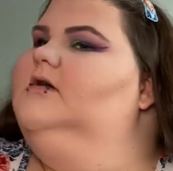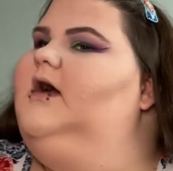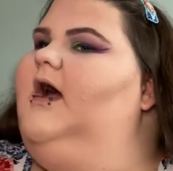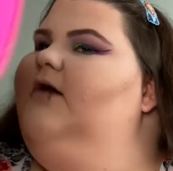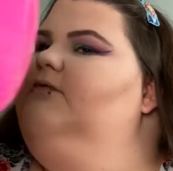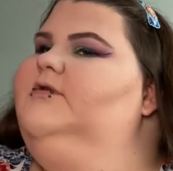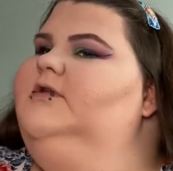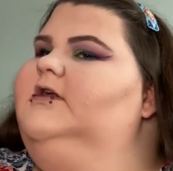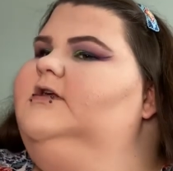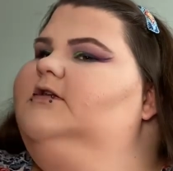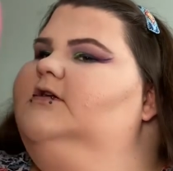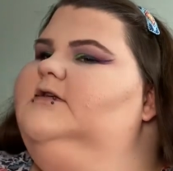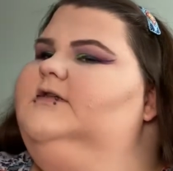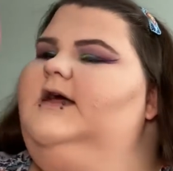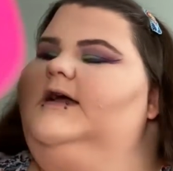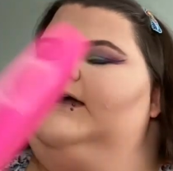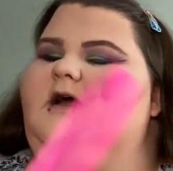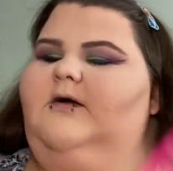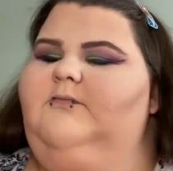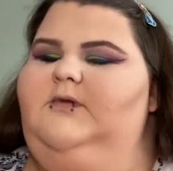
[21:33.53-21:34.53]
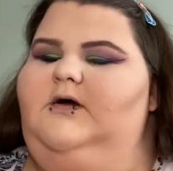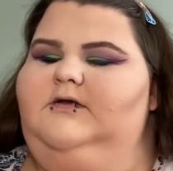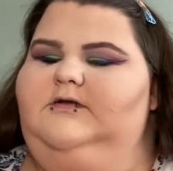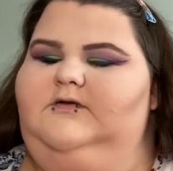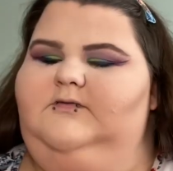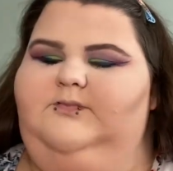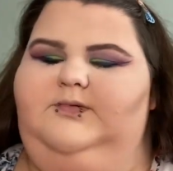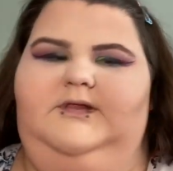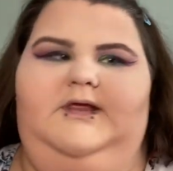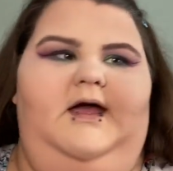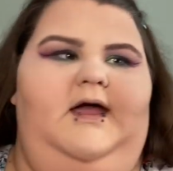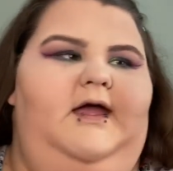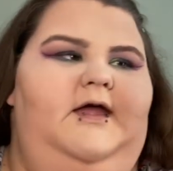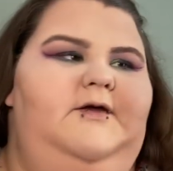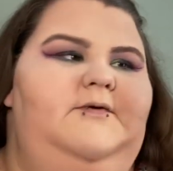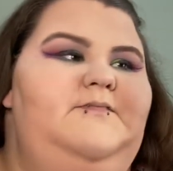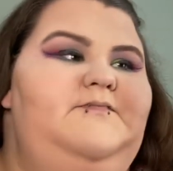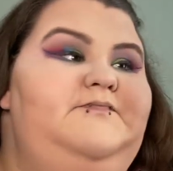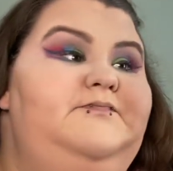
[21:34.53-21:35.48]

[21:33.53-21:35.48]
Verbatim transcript: I really look like I'm about to play